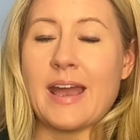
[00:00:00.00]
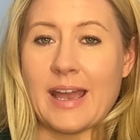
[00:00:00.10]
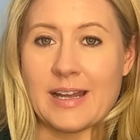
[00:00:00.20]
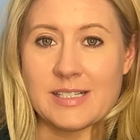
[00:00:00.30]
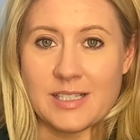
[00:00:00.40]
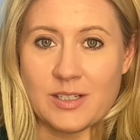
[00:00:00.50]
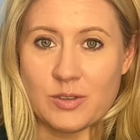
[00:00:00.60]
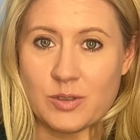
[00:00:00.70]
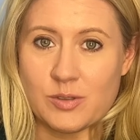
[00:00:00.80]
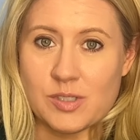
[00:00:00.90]
and it
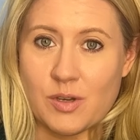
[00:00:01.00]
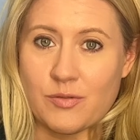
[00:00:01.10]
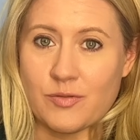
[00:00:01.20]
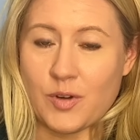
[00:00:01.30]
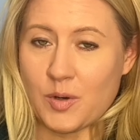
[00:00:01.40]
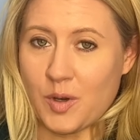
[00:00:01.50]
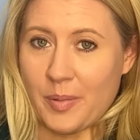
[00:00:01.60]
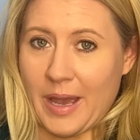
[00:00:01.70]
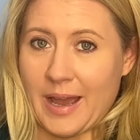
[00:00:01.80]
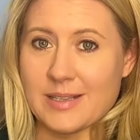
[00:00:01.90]
includes Photo
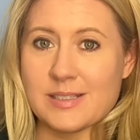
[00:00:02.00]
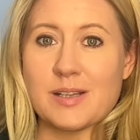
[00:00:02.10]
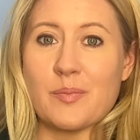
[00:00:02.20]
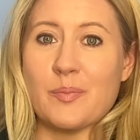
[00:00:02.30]
Pass.